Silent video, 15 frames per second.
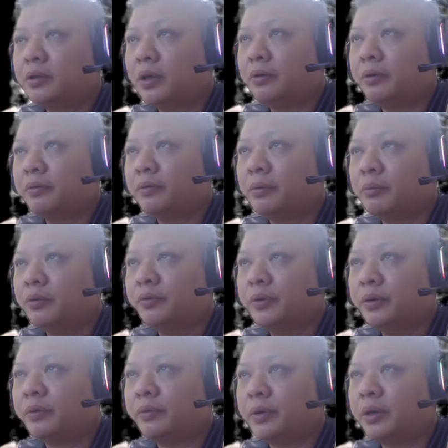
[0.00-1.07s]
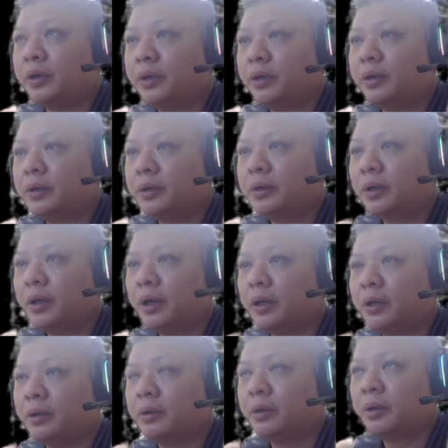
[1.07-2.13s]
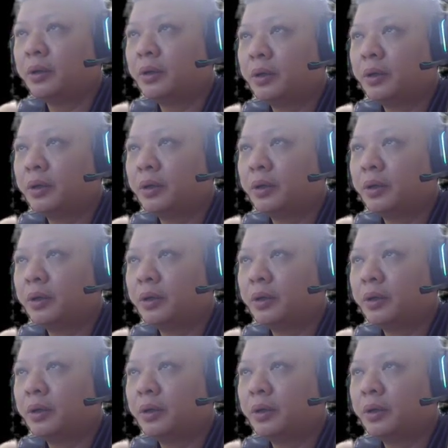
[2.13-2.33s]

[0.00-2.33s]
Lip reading: chariot from moving over here and